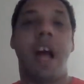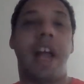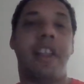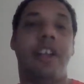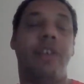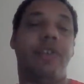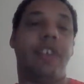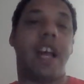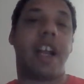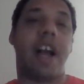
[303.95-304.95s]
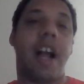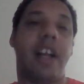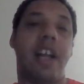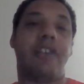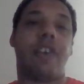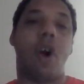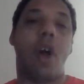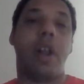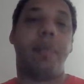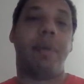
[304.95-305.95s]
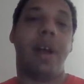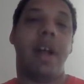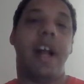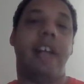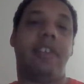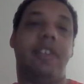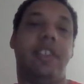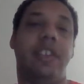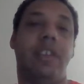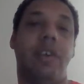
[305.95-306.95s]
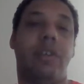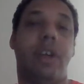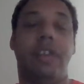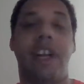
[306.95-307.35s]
I think you'll see that guy as a call up as the season goes on.